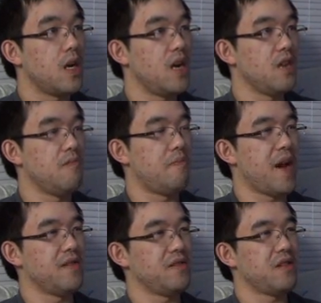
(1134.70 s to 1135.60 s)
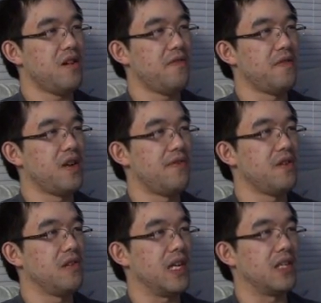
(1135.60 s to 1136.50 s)
Uh, you bounce off
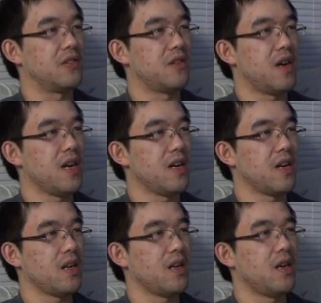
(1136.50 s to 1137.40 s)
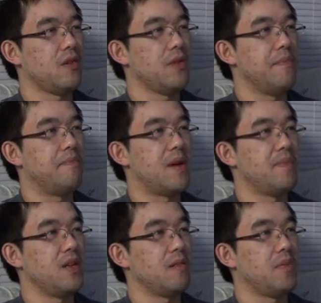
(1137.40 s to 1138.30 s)
whenever you like trying like uh, when you
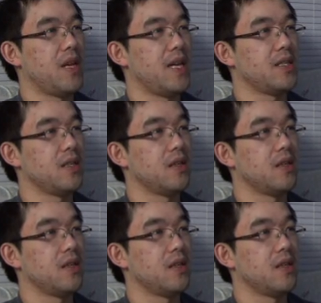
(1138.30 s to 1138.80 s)
bump into the plant.